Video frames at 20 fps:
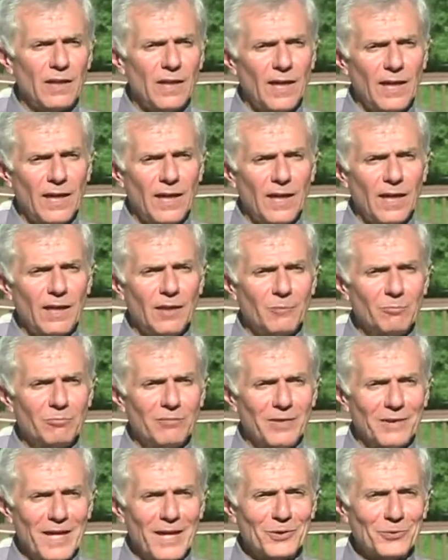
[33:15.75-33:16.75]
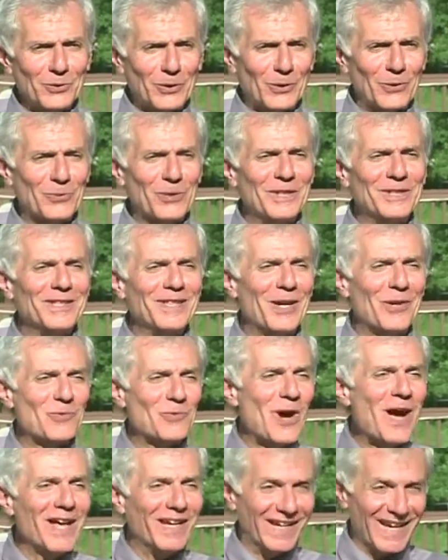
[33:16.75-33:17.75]
And that's one of the reasons I
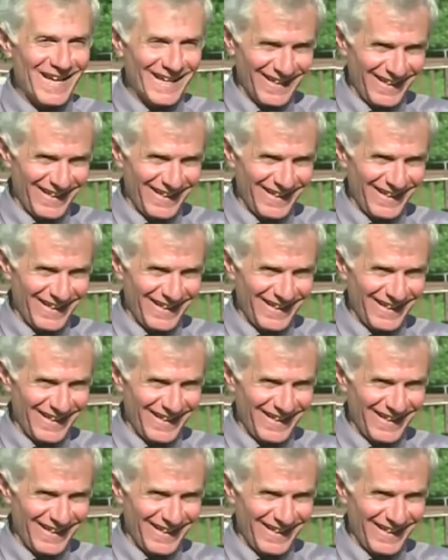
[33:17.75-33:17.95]
run,